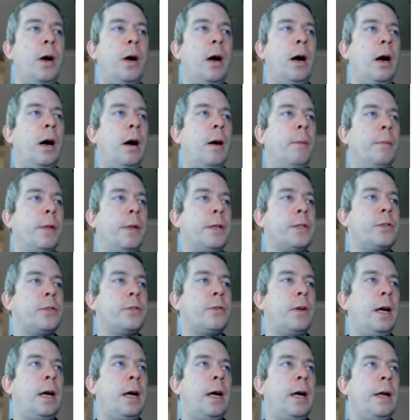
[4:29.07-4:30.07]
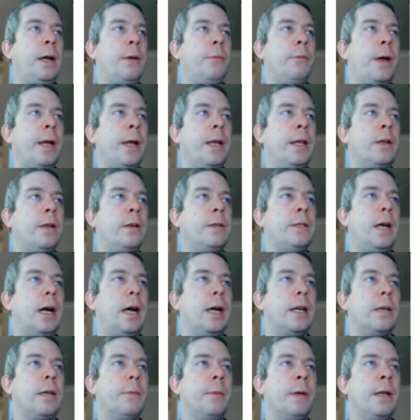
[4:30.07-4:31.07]
Um, let's try regular
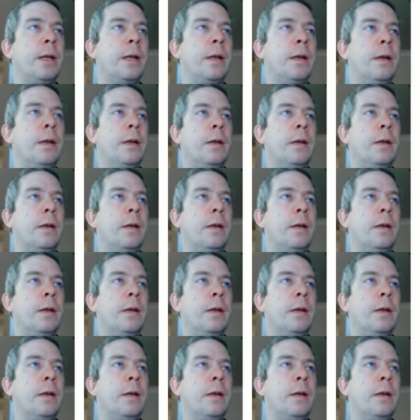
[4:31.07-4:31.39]
document.